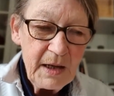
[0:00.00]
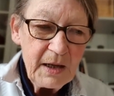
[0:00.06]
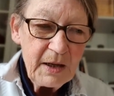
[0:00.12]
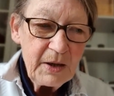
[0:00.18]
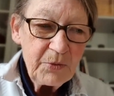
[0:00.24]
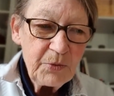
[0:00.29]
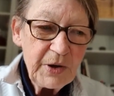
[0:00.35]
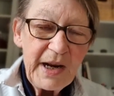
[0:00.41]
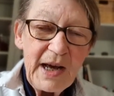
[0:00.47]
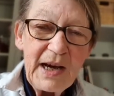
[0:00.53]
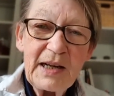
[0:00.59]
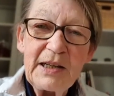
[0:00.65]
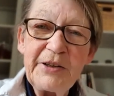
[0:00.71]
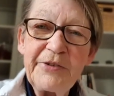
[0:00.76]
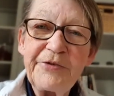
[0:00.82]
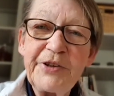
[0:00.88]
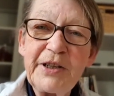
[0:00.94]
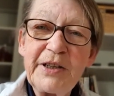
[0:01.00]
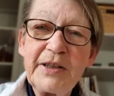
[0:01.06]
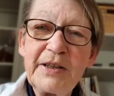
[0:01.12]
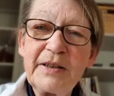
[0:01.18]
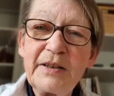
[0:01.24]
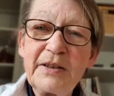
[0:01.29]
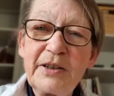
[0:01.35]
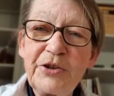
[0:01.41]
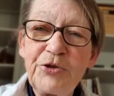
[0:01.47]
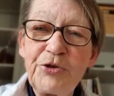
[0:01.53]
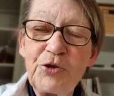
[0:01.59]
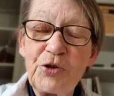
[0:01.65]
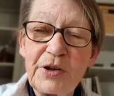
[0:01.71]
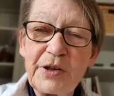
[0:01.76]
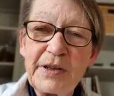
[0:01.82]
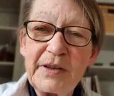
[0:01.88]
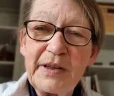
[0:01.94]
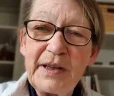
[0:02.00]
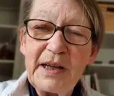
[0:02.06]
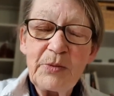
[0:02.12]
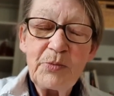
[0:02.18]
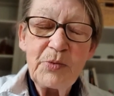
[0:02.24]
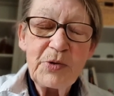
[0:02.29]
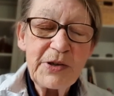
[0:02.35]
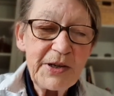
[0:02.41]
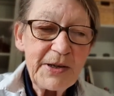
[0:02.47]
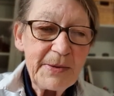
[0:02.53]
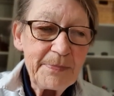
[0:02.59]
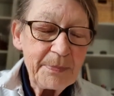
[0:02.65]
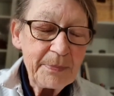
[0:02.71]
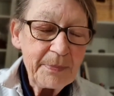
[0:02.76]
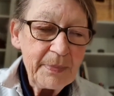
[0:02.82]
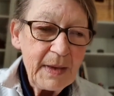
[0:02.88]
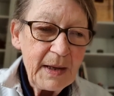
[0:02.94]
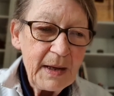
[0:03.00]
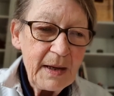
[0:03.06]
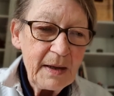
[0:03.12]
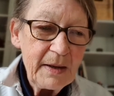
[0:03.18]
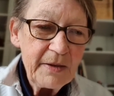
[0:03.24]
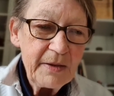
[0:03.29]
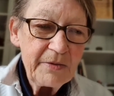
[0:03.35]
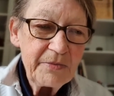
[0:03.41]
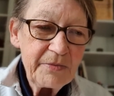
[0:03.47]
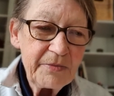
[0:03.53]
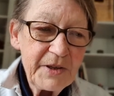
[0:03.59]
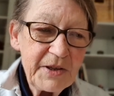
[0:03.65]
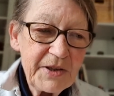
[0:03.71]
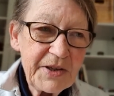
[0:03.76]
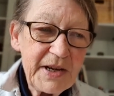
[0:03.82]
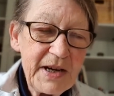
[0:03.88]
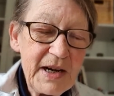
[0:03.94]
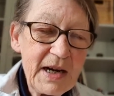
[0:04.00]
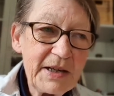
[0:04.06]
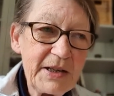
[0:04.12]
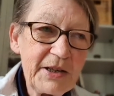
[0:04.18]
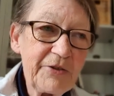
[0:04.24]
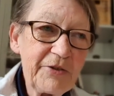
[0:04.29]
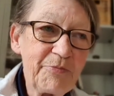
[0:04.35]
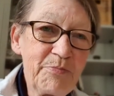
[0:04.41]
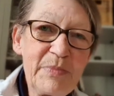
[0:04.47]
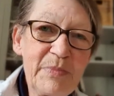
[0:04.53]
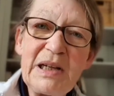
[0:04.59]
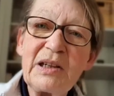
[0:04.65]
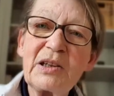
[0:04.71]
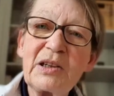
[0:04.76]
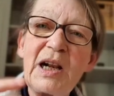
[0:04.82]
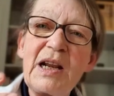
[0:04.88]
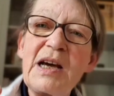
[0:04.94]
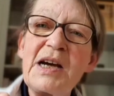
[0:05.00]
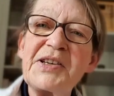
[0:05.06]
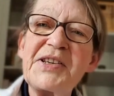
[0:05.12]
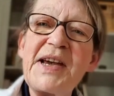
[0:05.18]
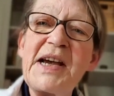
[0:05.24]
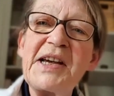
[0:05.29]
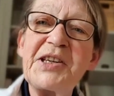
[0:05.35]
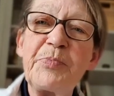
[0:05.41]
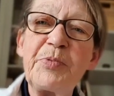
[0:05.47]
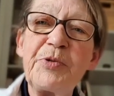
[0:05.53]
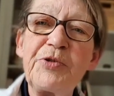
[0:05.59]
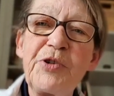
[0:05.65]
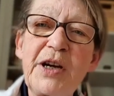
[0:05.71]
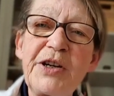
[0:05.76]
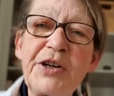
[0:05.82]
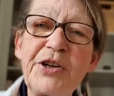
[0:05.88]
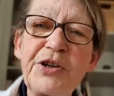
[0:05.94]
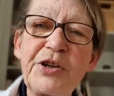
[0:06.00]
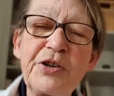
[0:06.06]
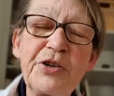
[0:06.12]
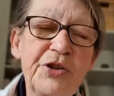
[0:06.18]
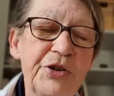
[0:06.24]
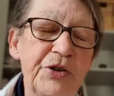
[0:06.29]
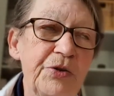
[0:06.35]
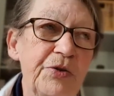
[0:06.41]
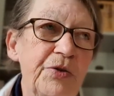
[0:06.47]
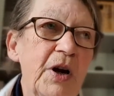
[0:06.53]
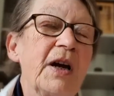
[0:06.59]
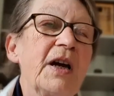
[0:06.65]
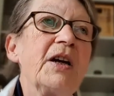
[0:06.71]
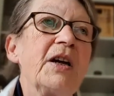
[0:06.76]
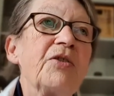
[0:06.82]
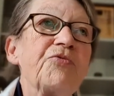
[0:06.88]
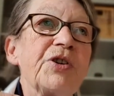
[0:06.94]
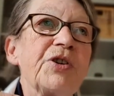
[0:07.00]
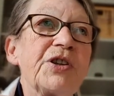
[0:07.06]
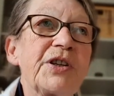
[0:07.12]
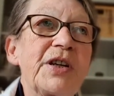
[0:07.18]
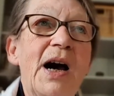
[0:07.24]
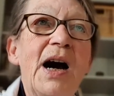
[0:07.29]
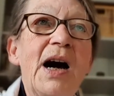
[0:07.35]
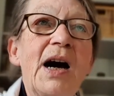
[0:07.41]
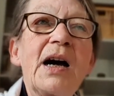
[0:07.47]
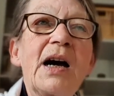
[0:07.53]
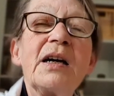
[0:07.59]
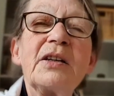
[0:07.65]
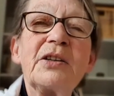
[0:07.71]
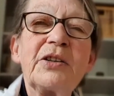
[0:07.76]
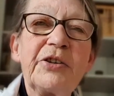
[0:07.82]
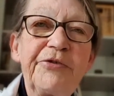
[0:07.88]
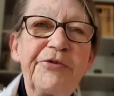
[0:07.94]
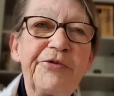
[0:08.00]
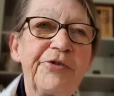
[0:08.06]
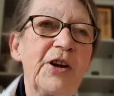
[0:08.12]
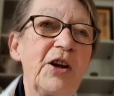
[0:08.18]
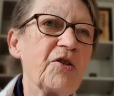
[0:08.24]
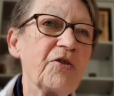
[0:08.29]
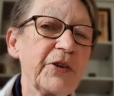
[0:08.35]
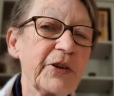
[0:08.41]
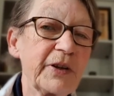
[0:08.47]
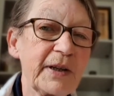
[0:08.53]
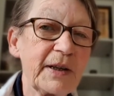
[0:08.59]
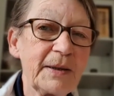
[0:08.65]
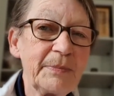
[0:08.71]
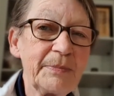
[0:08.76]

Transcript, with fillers: when I lived in Detroit, there was this kind of middle class aspiration to retire to Florida.